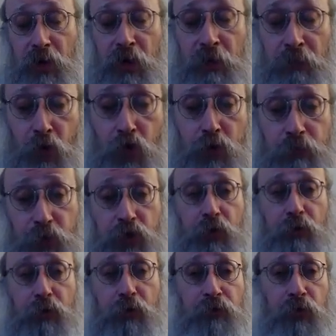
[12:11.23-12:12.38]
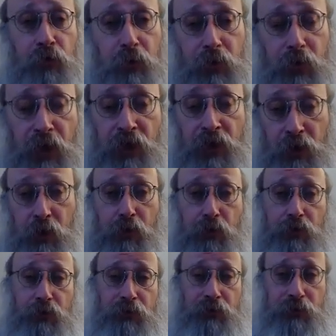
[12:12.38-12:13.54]
and more beautiful and
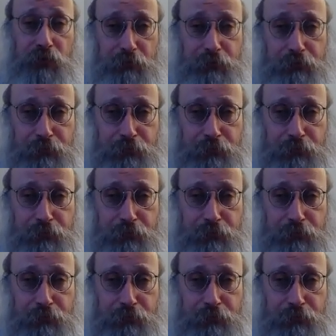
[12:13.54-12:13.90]
glorious.